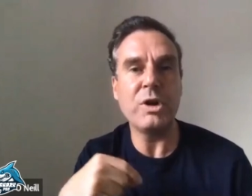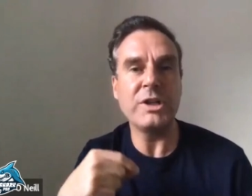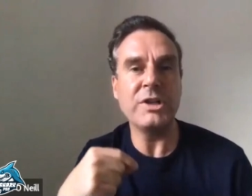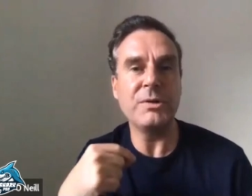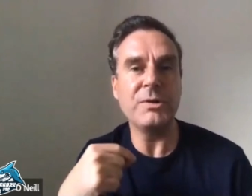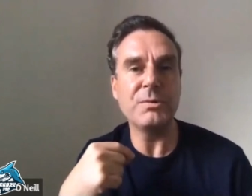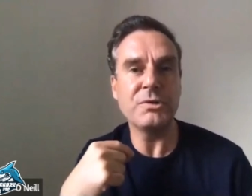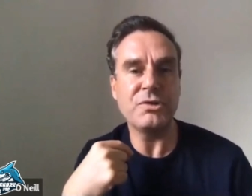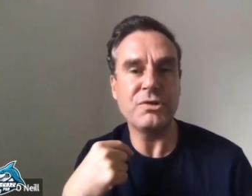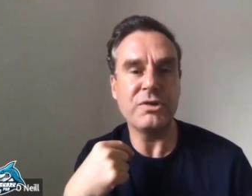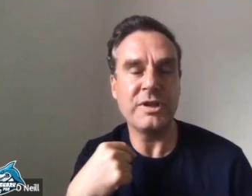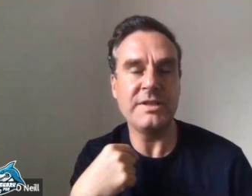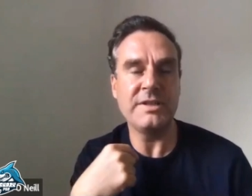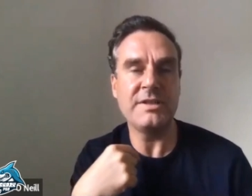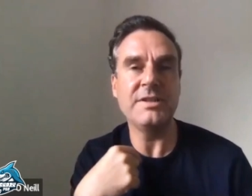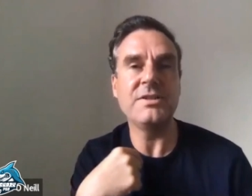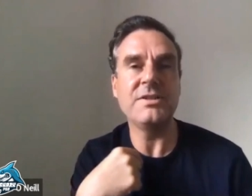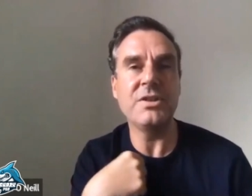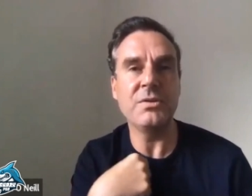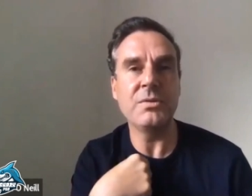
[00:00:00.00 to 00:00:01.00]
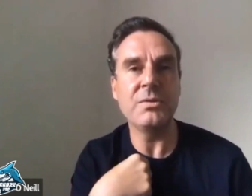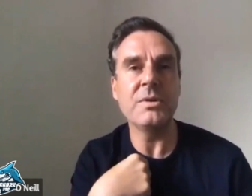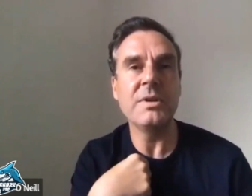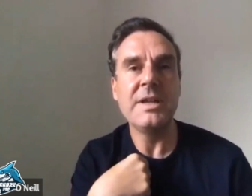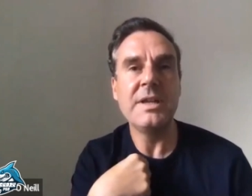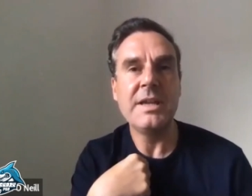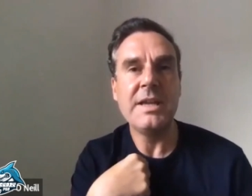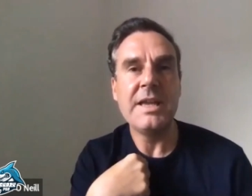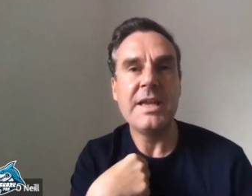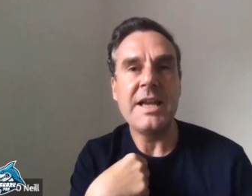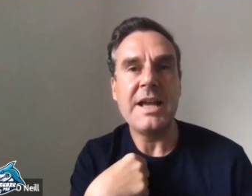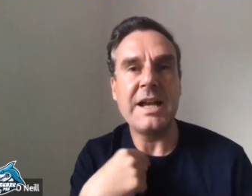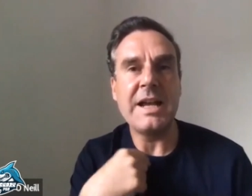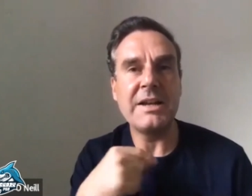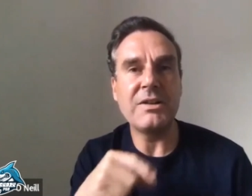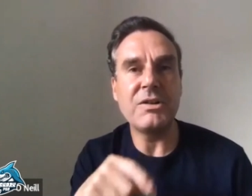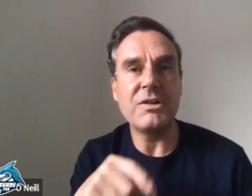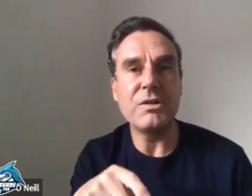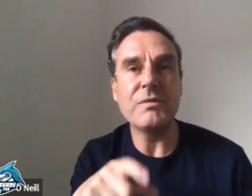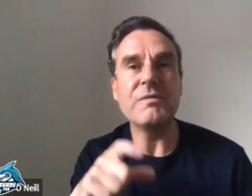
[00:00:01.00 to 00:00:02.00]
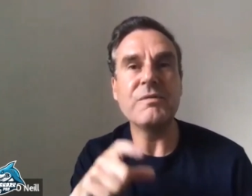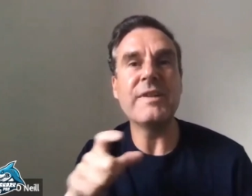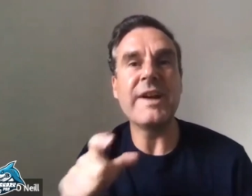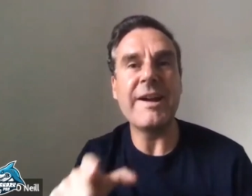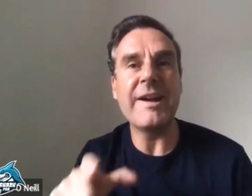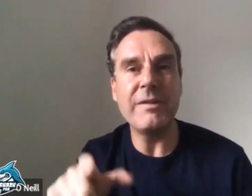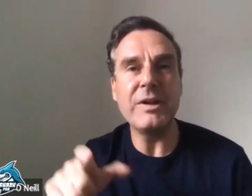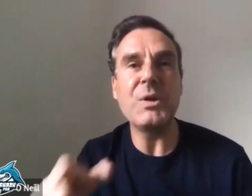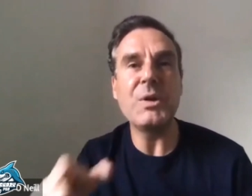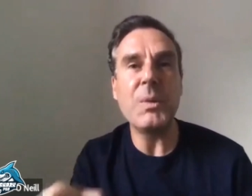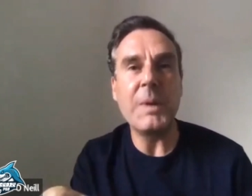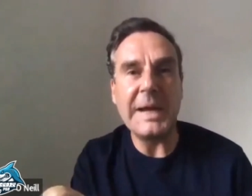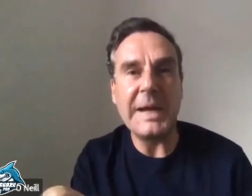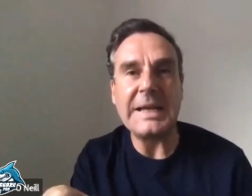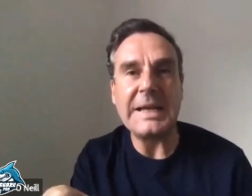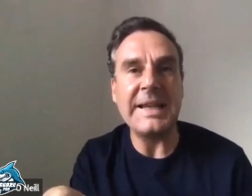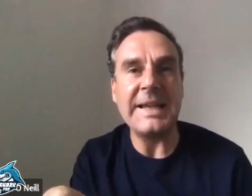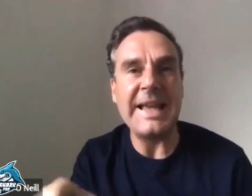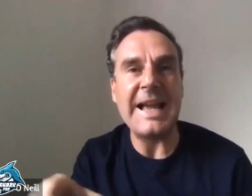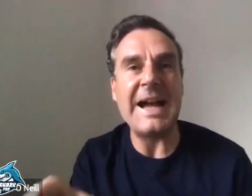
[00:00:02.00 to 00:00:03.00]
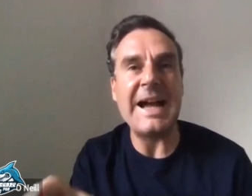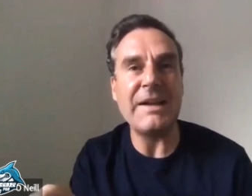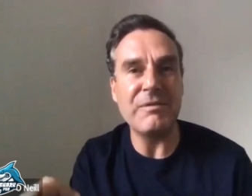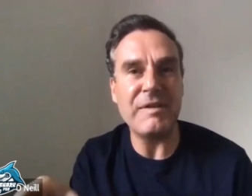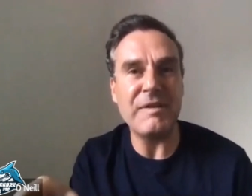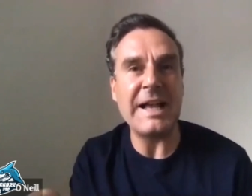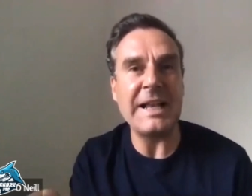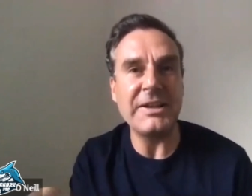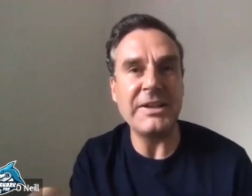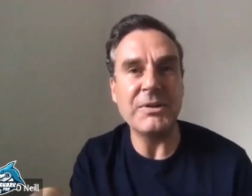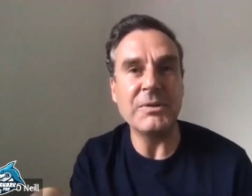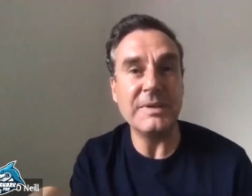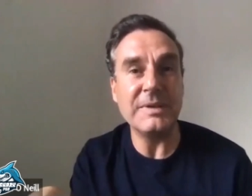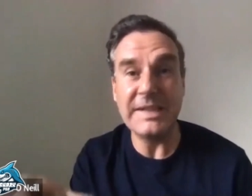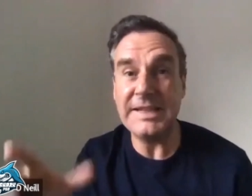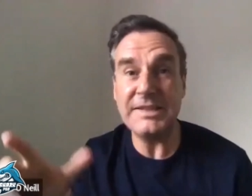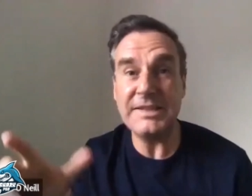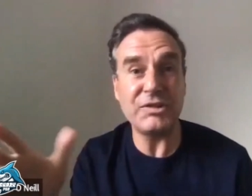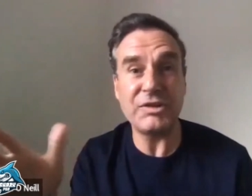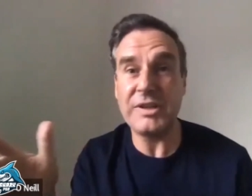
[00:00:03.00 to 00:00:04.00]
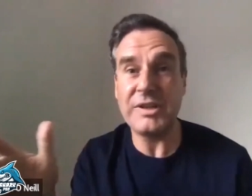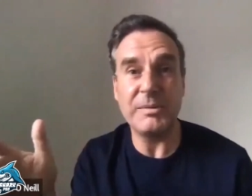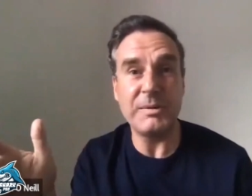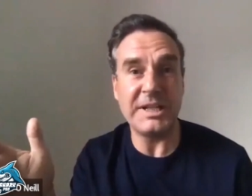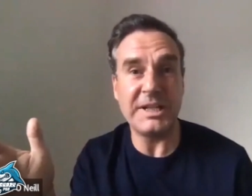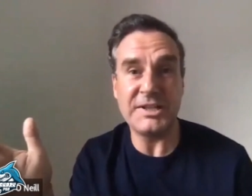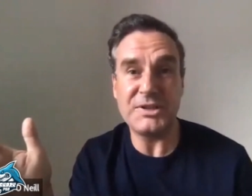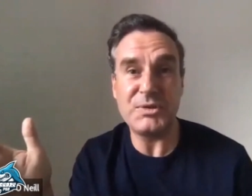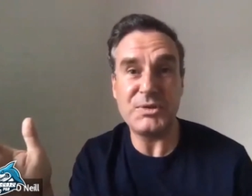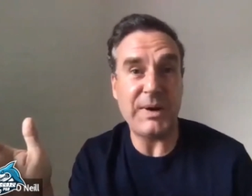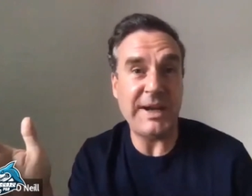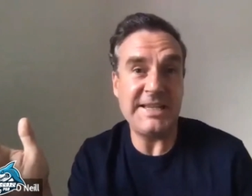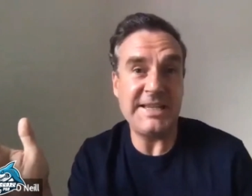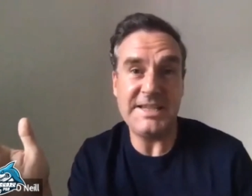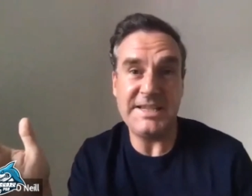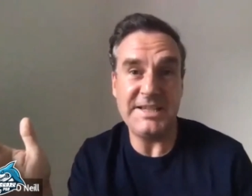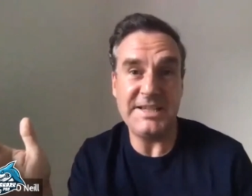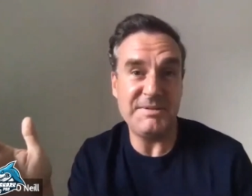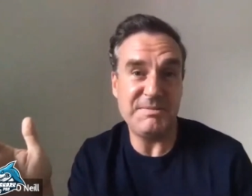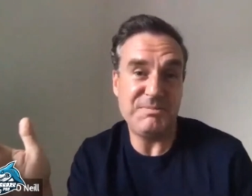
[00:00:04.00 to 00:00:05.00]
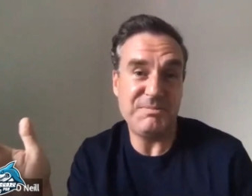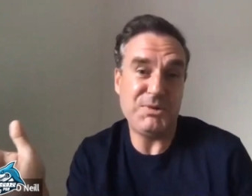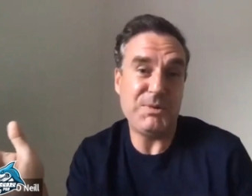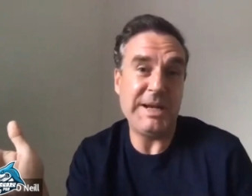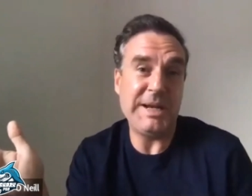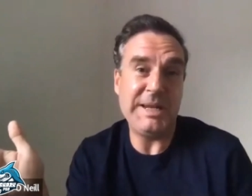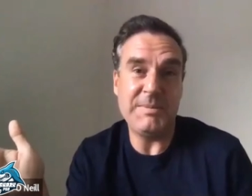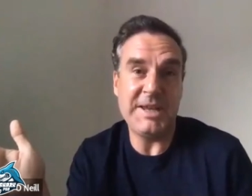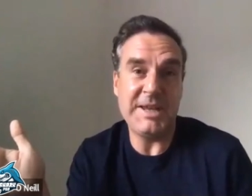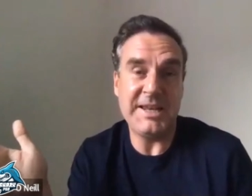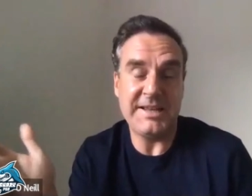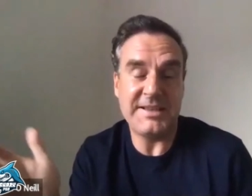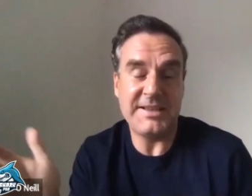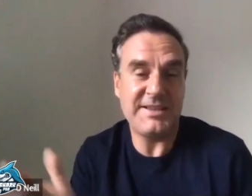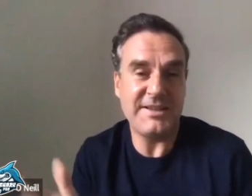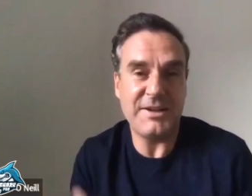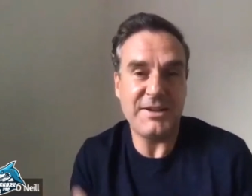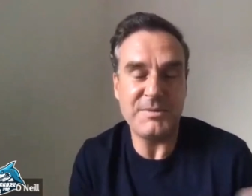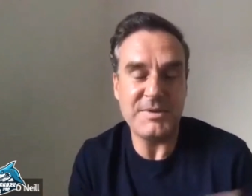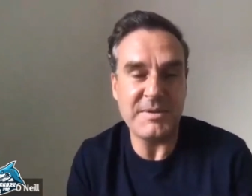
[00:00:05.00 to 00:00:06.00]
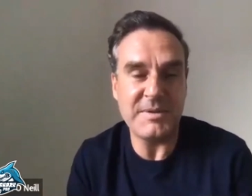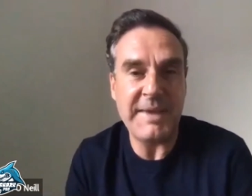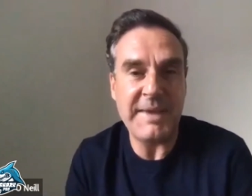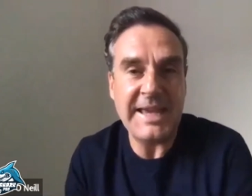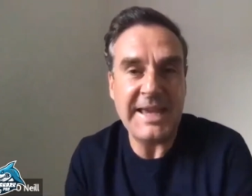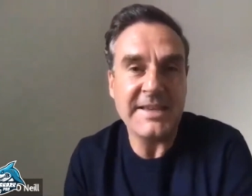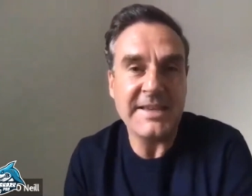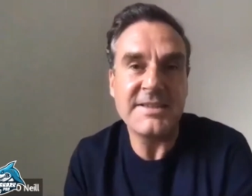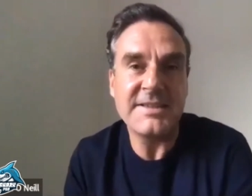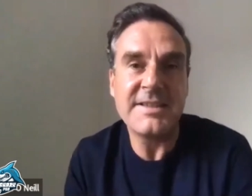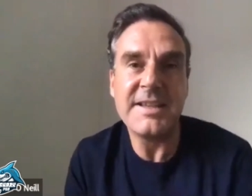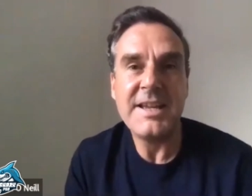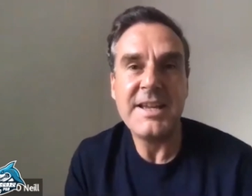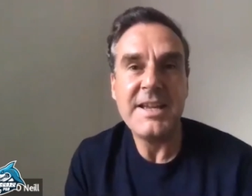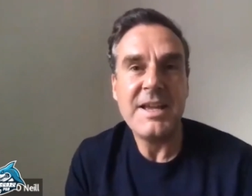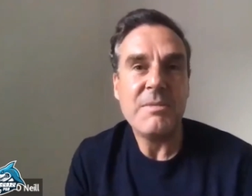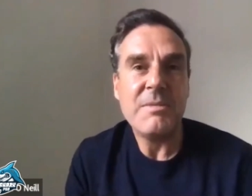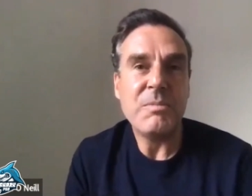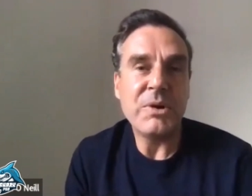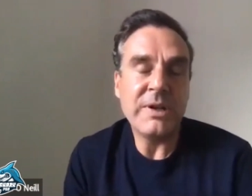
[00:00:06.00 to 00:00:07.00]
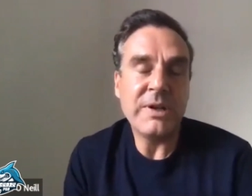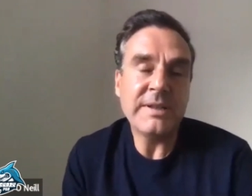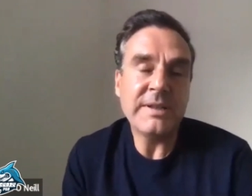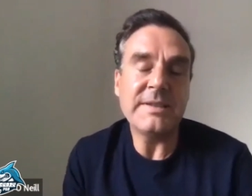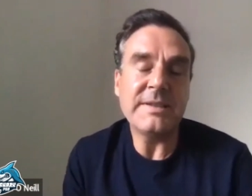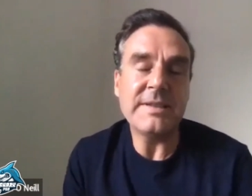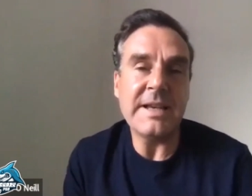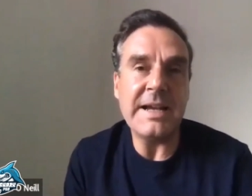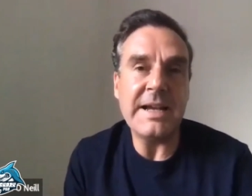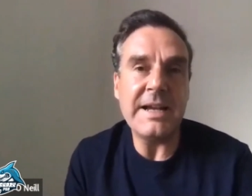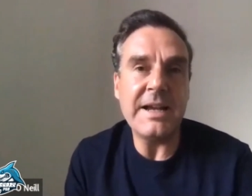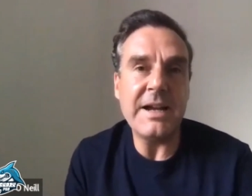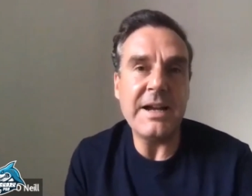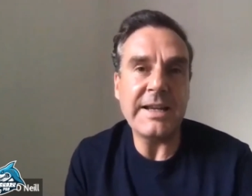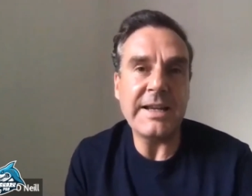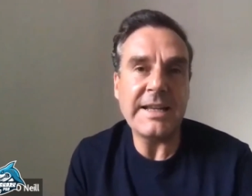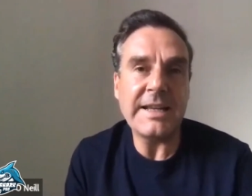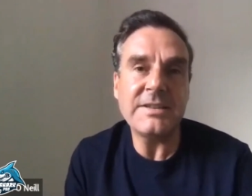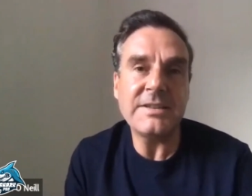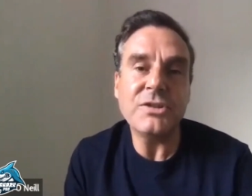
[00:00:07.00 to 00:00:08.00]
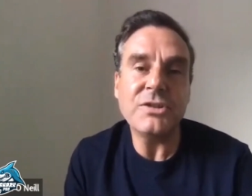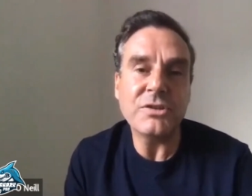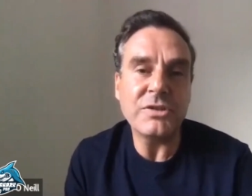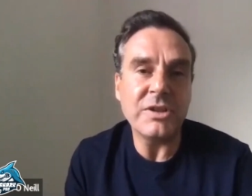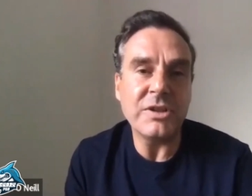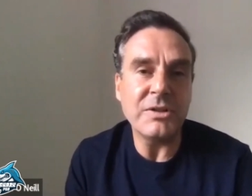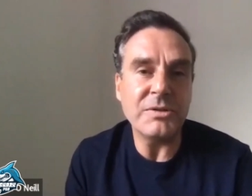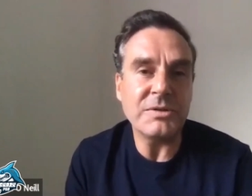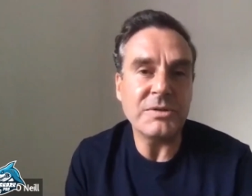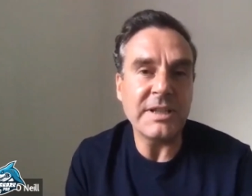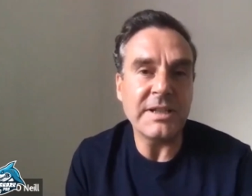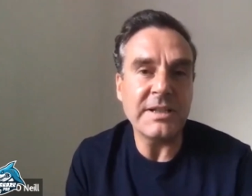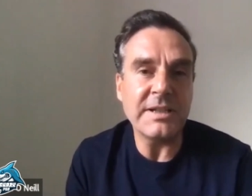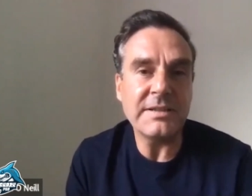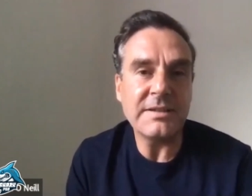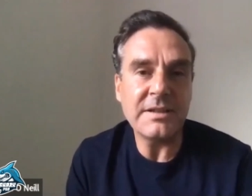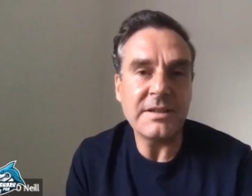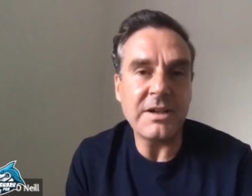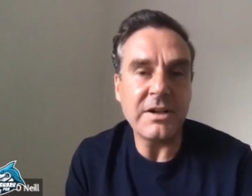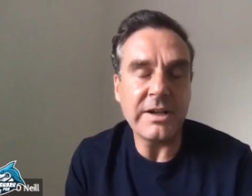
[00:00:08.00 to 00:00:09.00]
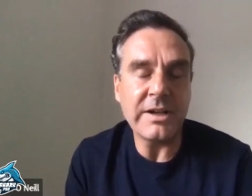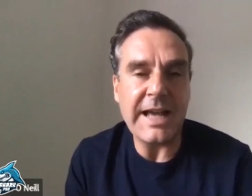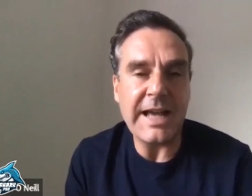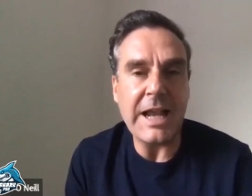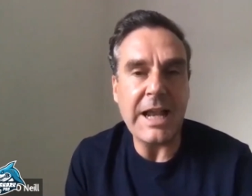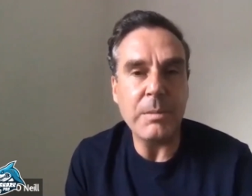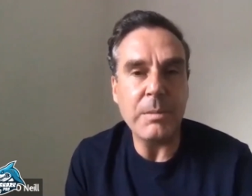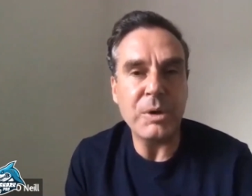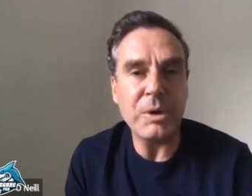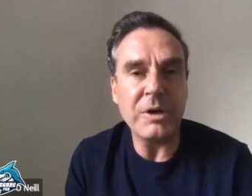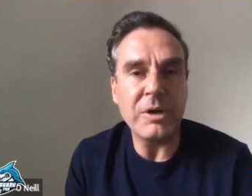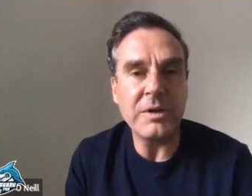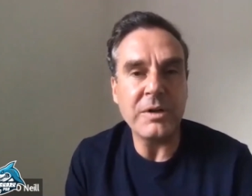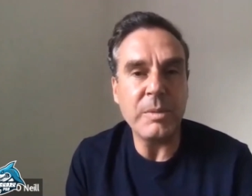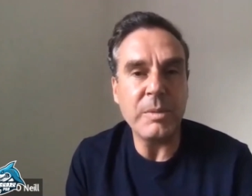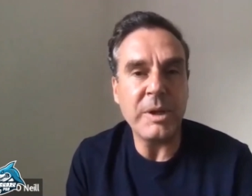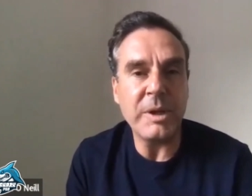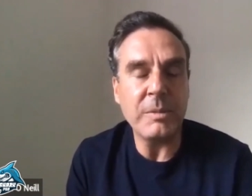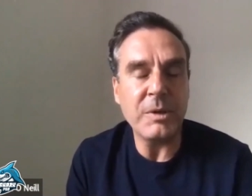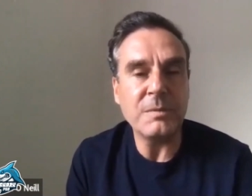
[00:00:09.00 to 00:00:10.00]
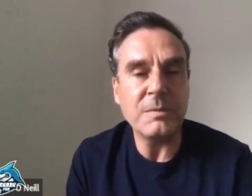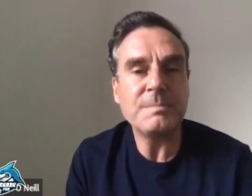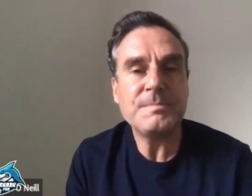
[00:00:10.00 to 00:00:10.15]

you were trying to do and could very quickly add value. Literally within 20, 20 minutes, I was mm. amazed. But it, uh, I guess it just shows the, the kind of caliber of the people.